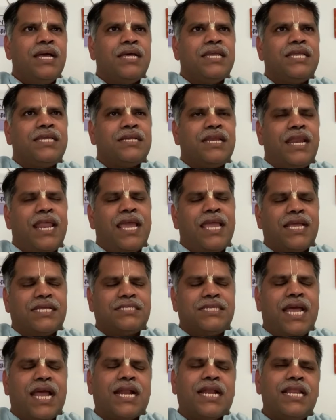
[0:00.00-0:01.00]

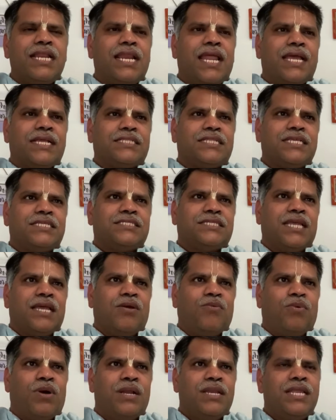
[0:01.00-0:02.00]
Exactly like this
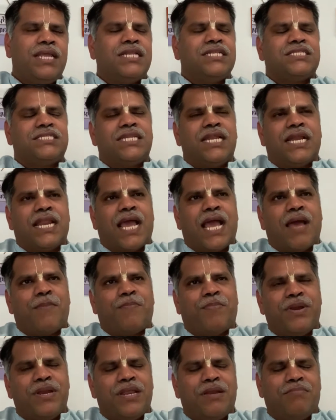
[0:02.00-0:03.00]
one incident
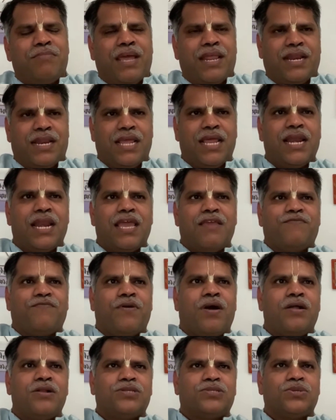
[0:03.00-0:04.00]
happened in my real life
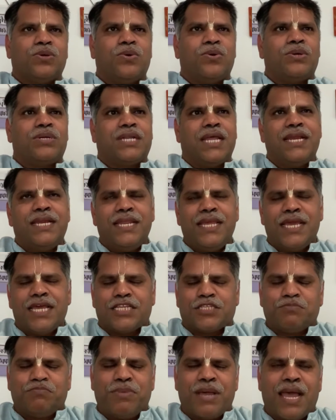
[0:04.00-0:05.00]
also. 10
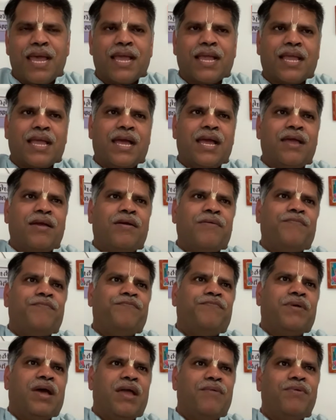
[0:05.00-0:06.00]
years back,
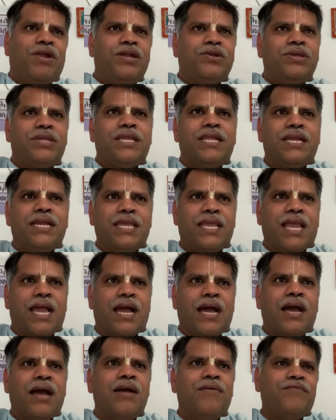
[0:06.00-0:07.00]
I went to
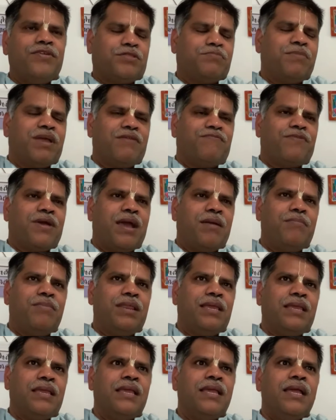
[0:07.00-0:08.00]
India with my
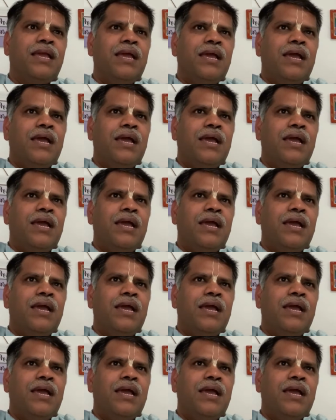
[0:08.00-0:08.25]
family.